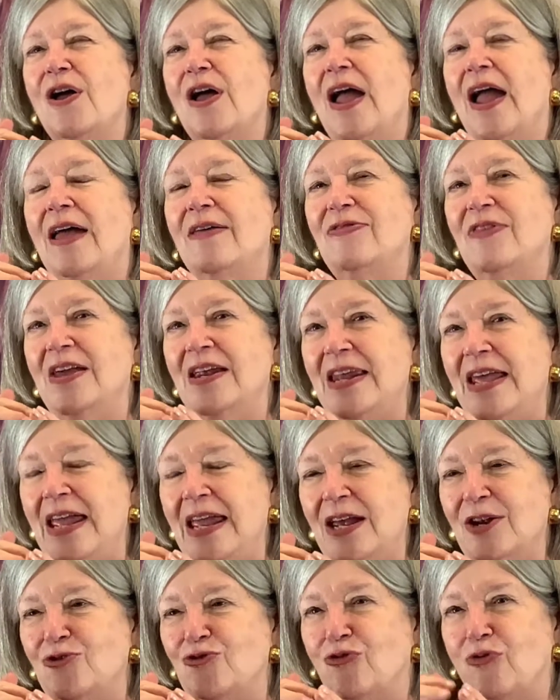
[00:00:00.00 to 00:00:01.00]
and then he
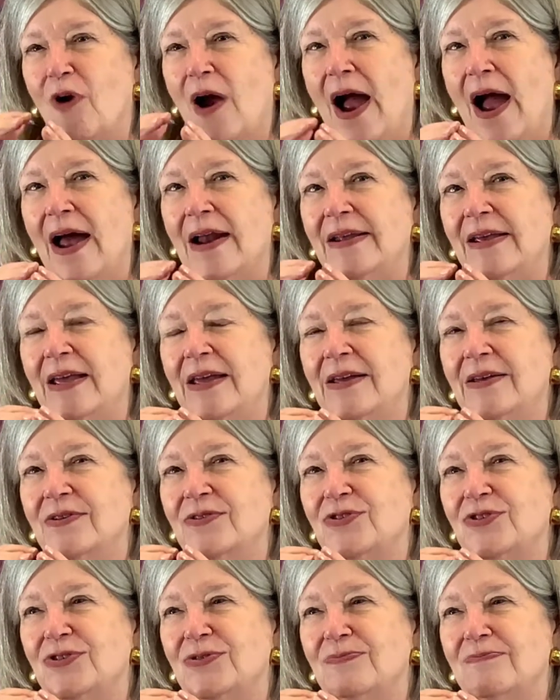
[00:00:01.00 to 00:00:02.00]
had tried
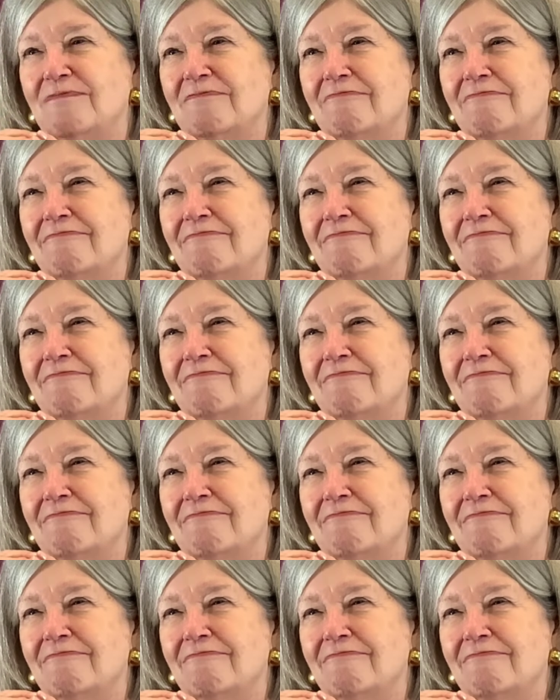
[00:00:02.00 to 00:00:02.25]
his